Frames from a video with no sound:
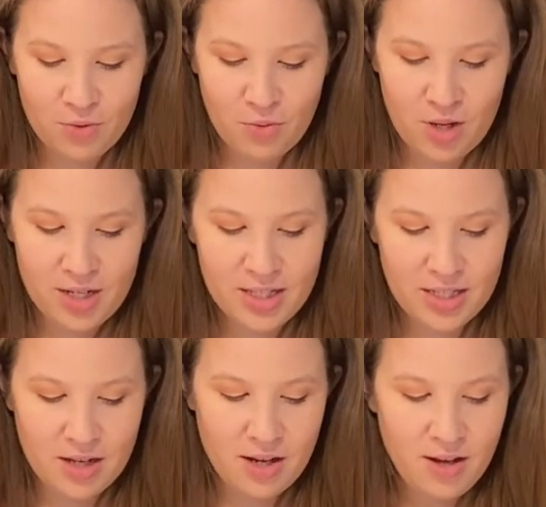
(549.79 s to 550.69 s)
would wanna
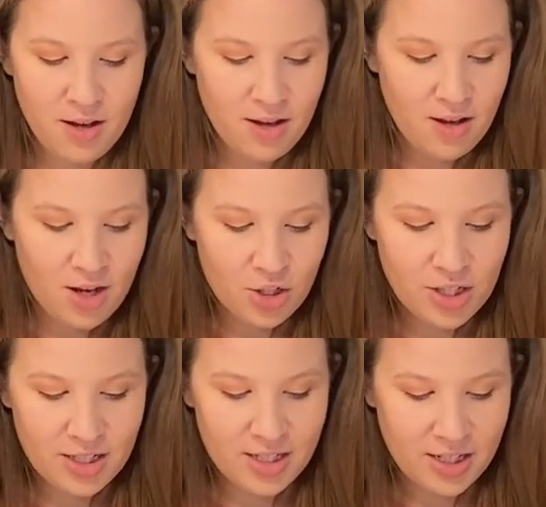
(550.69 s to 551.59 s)
see
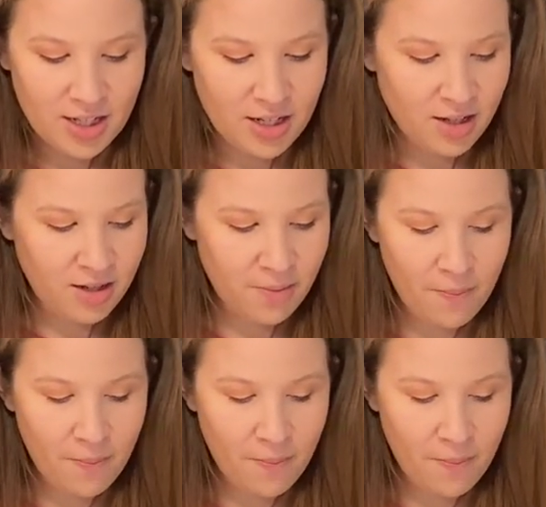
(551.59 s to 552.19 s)
just a